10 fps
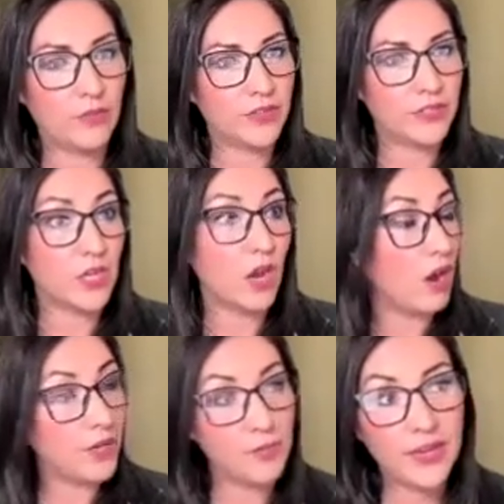there to
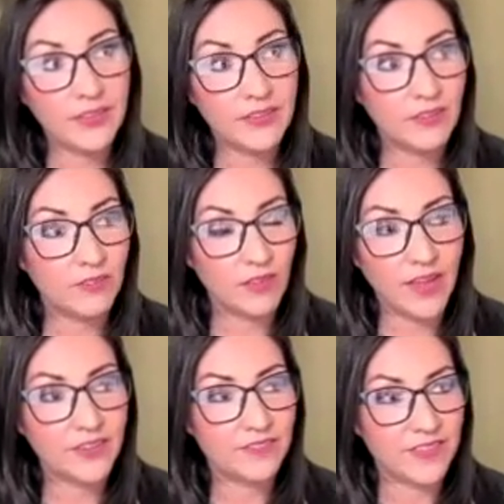automate a
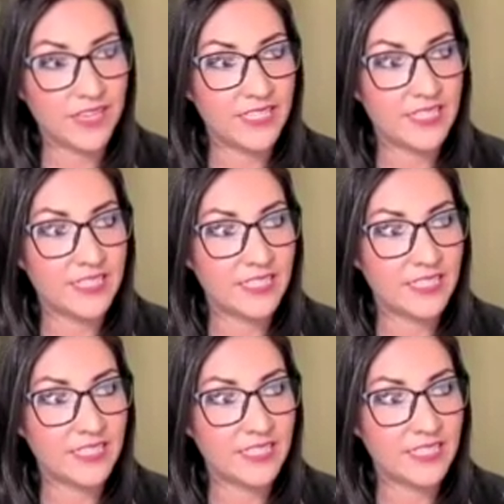lot of this,